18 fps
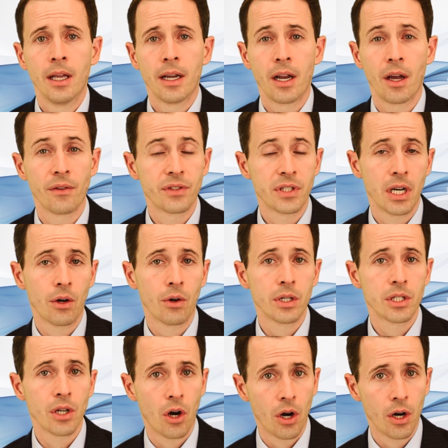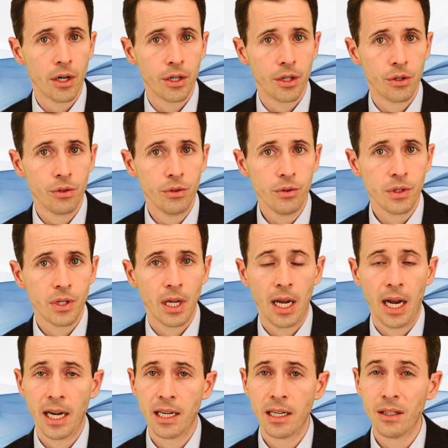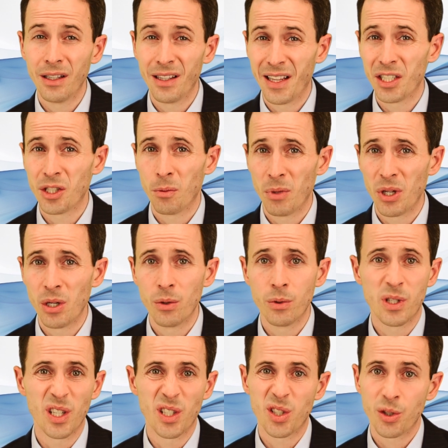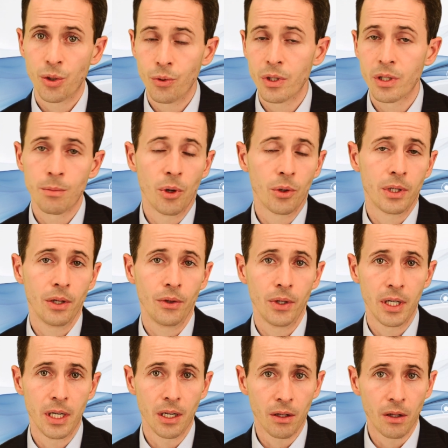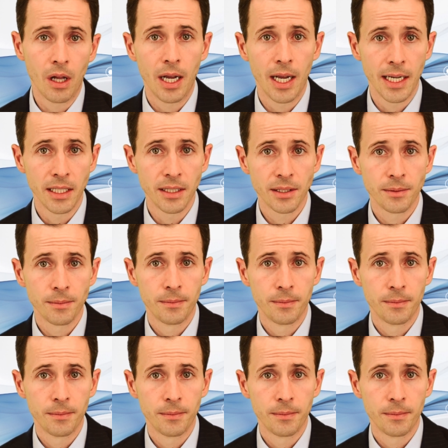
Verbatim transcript: Now, if steroids are used, ideally they should be used as soon as motility declines.